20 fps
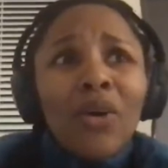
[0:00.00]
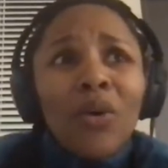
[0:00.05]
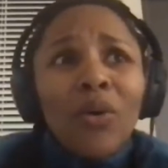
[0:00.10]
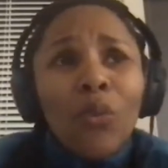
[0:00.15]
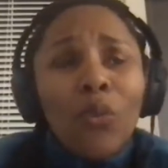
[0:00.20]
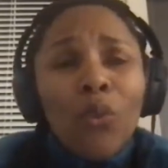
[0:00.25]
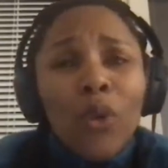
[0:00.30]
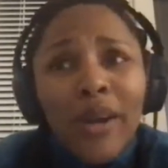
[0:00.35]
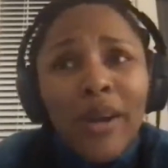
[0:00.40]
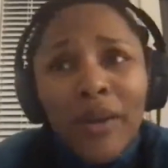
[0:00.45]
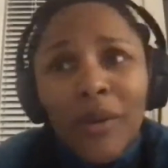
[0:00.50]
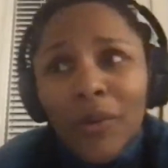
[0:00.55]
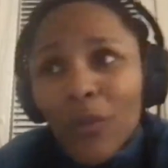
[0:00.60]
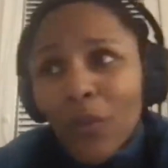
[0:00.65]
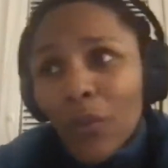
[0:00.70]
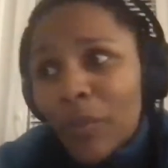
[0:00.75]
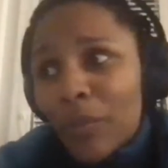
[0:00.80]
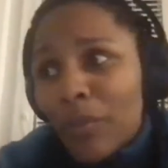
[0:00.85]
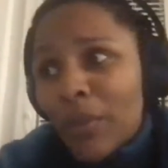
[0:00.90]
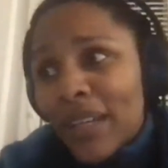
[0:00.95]

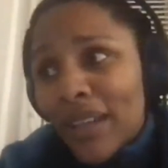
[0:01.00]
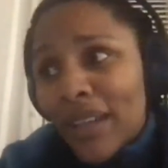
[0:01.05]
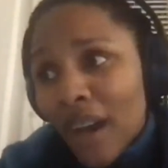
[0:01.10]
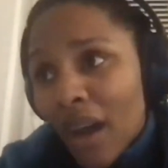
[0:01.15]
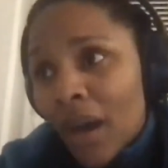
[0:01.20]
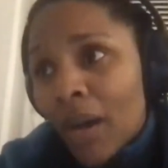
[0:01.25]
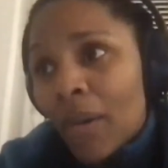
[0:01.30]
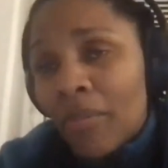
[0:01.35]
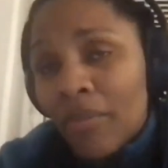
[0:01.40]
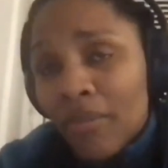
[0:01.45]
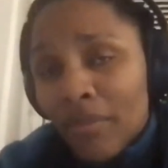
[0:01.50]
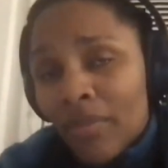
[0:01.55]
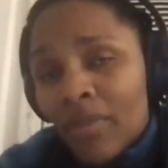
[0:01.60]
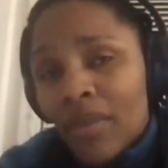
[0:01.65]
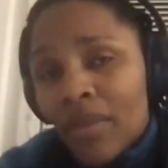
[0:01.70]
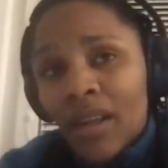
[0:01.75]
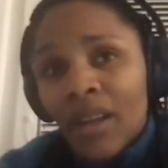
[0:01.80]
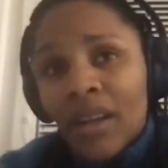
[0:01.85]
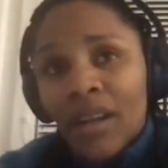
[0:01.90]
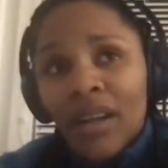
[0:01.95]
we
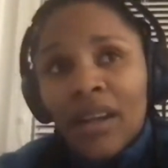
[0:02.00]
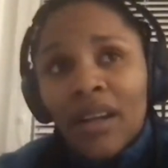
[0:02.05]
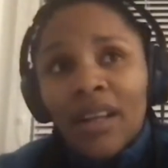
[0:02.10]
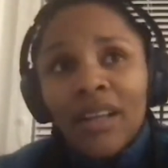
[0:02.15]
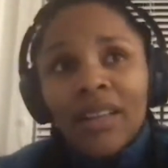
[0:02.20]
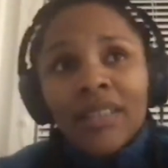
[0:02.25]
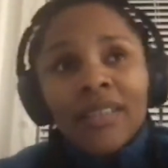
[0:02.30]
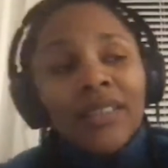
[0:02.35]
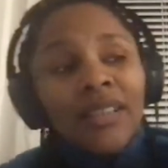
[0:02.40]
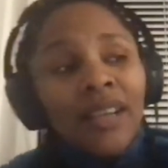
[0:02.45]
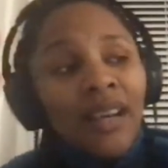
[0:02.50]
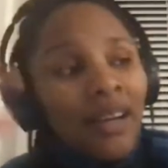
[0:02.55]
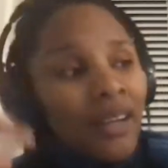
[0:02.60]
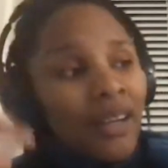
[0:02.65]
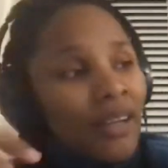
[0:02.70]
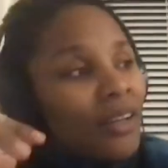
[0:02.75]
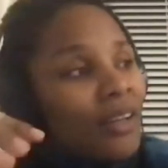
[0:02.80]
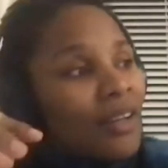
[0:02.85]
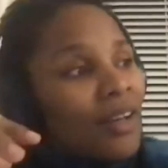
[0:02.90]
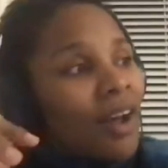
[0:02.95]
become
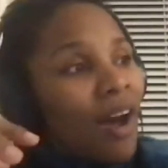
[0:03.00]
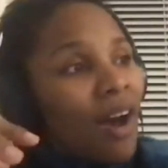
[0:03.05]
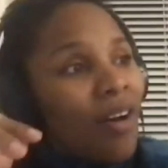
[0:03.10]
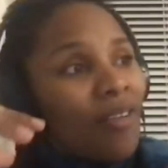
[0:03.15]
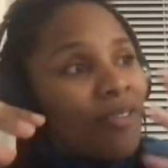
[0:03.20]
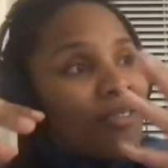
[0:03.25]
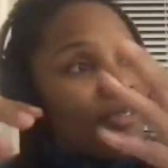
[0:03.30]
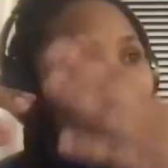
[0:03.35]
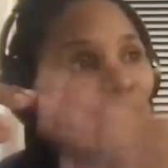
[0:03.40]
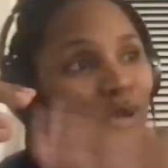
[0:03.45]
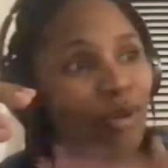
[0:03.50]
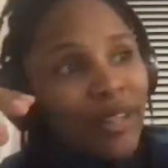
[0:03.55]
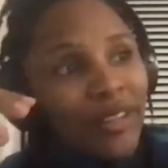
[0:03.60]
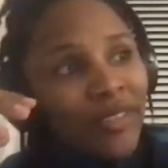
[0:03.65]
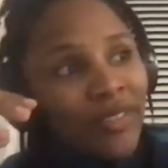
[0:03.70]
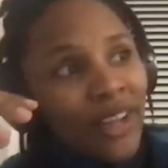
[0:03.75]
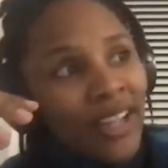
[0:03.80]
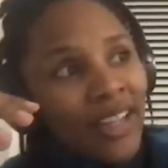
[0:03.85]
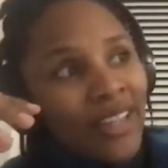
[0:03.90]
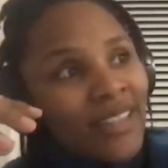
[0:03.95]
the Carrefour,
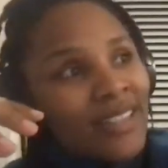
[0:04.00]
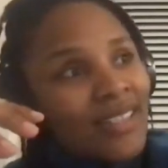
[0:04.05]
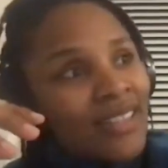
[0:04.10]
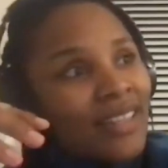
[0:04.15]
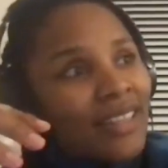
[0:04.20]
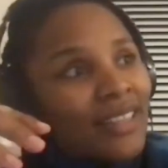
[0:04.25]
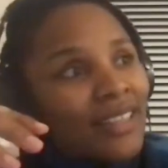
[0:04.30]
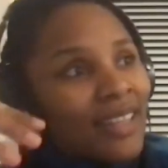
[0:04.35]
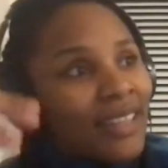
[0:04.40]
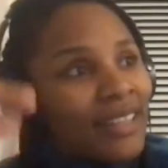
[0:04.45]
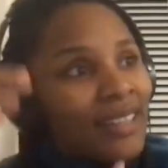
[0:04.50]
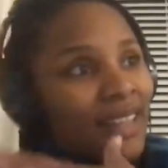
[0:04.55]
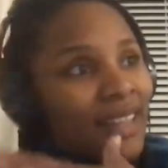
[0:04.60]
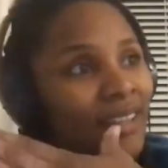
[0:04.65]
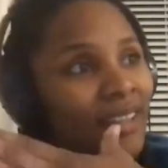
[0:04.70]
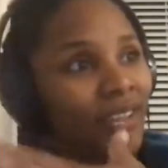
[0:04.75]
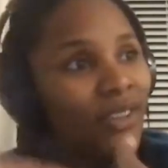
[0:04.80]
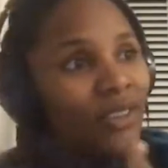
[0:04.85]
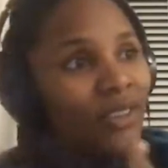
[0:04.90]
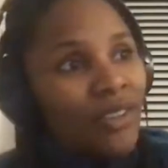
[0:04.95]
if I can say it like
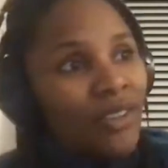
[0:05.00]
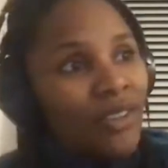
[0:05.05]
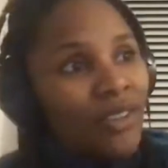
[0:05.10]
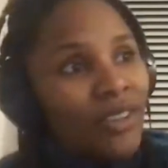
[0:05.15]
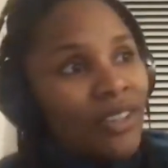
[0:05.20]
that, you know,